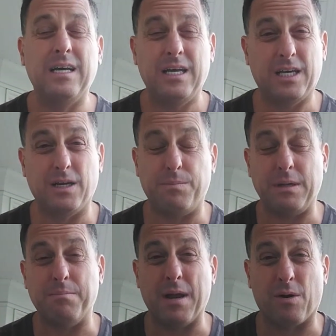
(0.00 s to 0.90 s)
It could
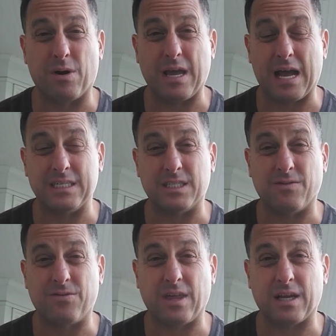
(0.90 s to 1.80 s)
be myriads of
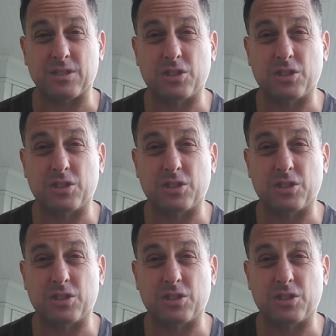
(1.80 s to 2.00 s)
things.